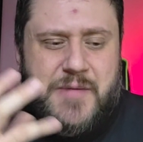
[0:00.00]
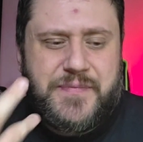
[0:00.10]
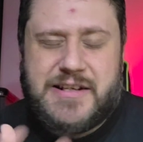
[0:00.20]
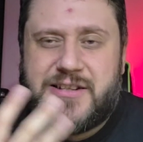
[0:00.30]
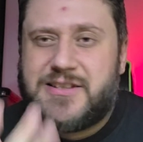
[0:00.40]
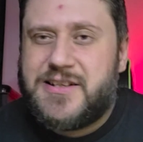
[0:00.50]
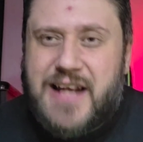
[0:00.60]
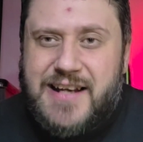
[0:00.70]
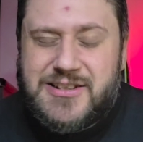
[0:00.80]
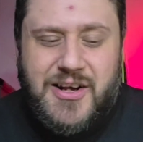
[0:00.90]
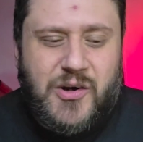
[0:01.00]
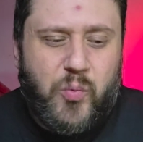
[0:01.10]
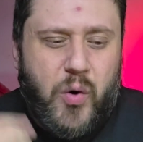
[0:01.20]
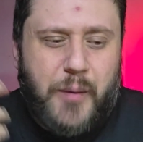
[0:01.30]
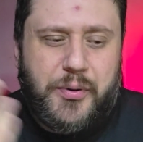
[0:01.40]
This doesn't taste like a
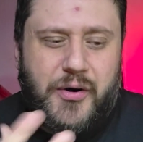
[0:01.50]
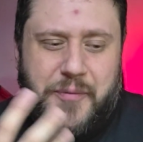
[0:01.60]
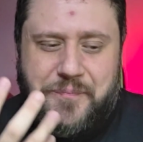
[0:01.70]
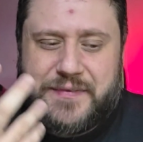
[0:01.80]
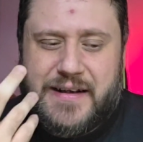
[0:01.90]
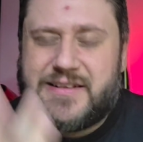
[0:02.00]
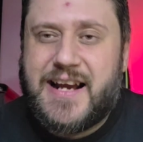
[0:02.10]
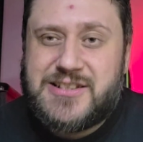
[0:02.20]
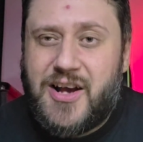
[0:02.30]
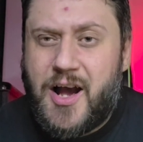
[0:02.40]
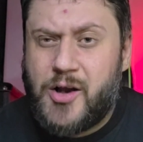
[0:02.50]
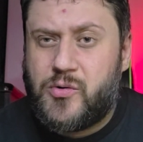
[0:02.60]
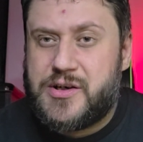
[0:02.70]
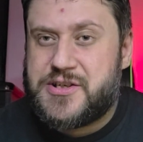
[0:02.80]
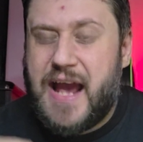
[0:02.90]
Whopper. It tastes like
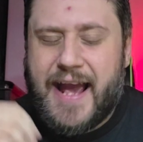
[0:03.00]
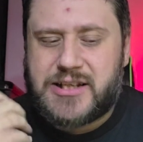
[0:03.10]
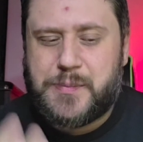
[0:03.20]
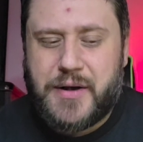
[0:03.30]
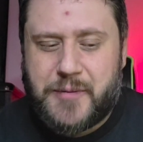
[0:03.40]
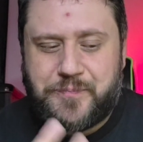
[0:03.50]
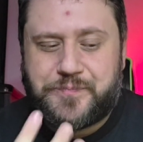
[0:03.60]
Hungry Jack's, but